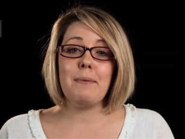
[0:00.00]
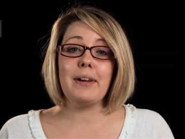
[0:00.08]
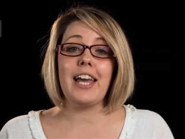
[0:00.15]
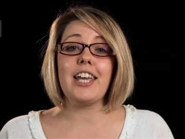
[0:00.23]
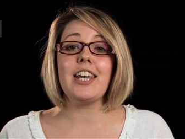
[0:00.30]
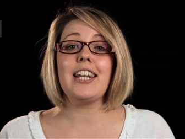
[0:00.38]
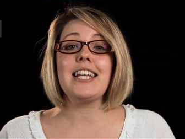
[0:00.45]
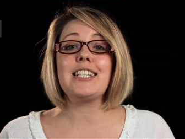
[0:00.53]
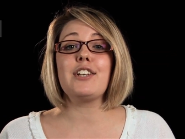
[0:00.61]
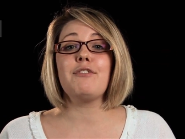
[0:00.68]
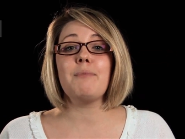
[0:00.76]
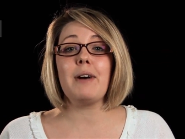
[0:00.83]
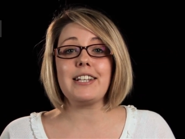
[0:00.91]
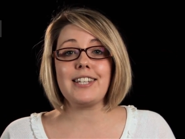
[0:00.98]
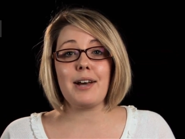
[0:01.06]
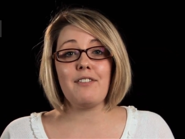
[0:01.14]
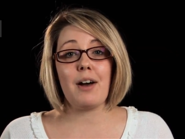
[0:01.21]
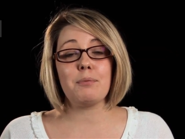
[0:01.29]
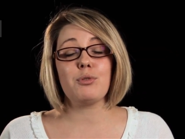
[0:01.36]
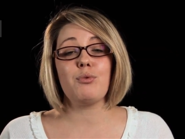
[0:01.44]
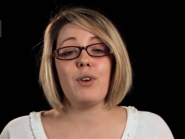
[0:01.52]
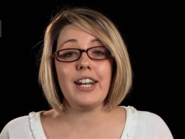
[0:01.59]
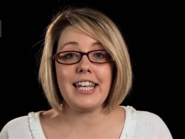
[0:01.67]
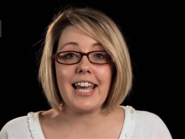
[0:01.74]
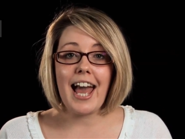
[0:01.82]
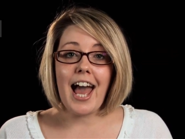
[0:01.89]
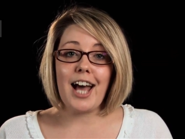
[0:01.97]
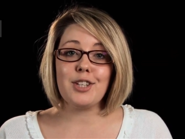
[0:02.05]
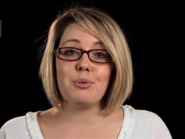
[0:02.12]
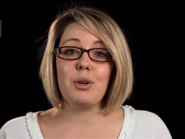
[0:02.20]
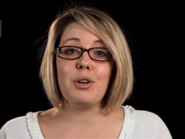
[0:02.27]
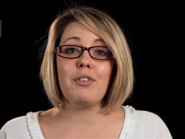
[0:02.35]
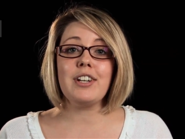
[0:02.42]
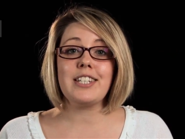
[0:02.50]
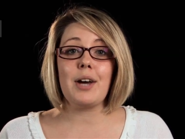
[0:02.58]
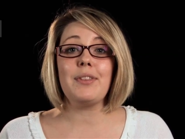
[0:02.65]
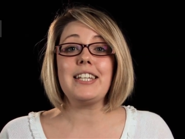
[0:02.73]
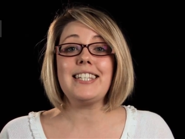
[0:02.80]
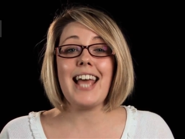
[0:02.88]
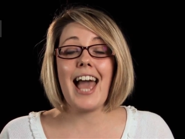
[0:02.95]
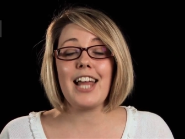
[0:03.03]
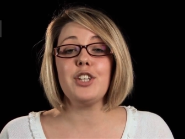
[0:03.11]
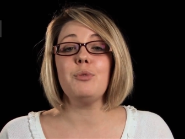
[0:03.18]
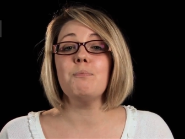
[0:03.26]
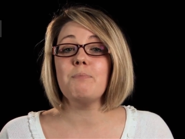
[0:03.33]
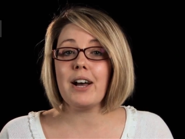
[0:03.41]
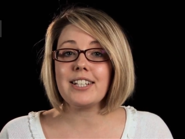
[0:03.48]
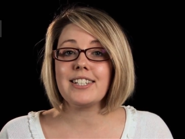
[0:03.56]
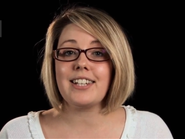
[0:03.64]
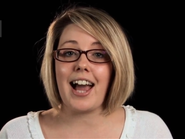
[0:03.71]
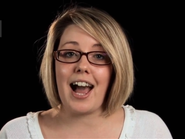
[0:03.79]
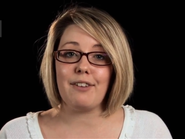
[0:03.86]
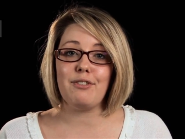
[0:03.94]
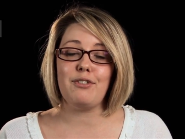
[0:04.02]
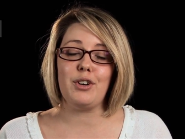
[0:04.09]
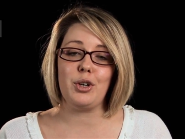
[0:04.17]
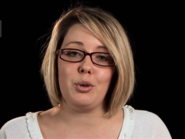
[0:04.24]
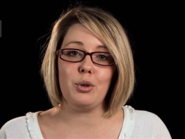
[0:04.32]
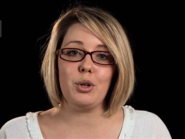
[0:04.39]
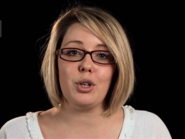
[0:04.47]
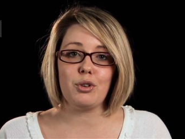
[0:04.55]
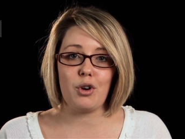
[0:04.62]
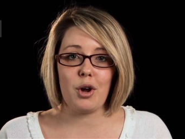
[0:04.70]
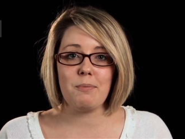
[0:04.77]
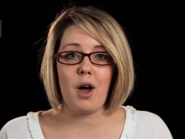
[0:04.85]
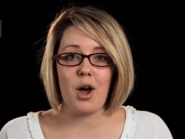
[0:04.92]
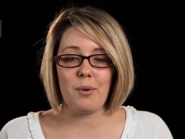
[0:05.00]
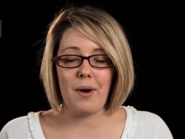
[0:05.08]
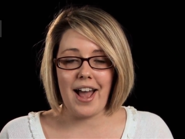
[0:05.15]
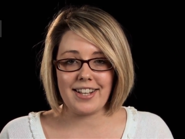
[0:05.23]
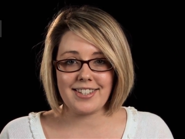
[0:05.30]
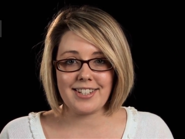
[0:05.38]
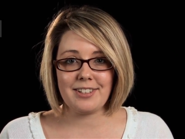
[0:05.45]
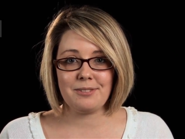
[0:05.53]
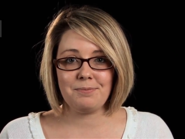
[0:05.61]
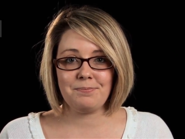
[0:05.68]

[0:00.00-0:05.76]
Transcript: but get your list of must-have apps ready as we run down the 10 you must have for Google Chrome OS.